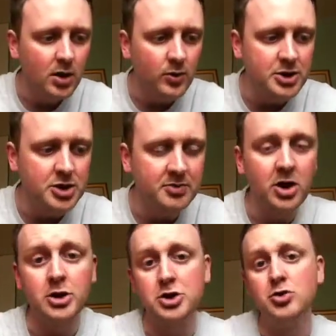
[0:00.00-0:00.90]
Which, to be
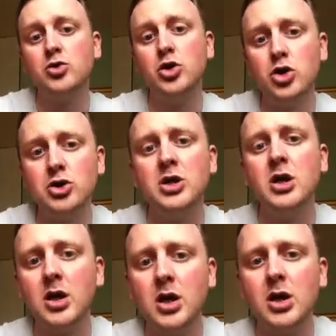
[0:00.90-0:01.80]
honest, you
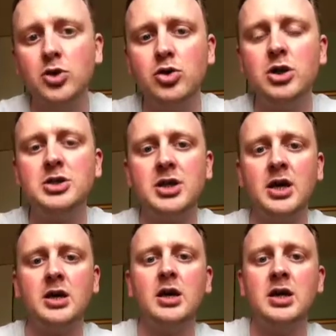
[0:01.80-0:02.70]
could
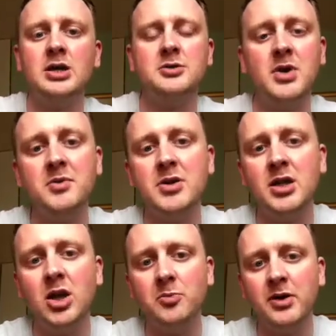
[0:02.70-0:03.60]
say is maybe
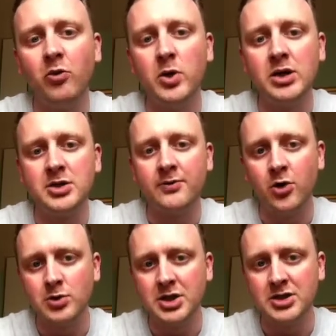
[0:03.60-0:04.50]
a little bit of a weakness of
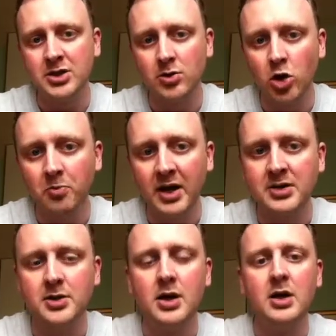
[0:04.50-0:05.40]
Josesito
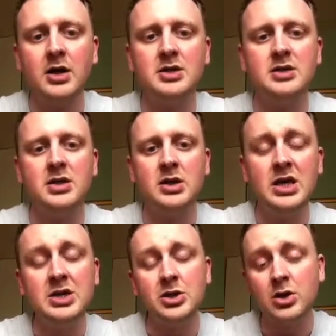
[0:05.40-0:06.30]
Lopez.
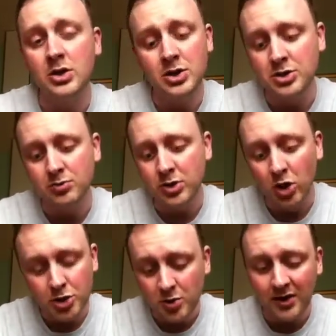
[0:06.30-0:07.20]
We
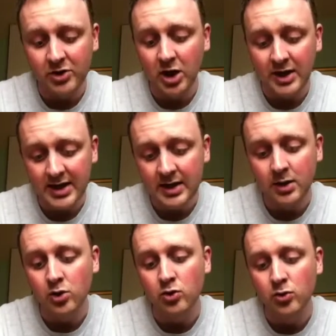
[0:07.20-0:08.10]
also have a guy
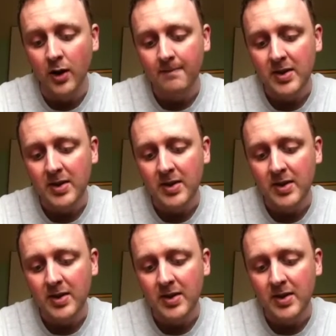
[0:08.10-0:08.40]
here who,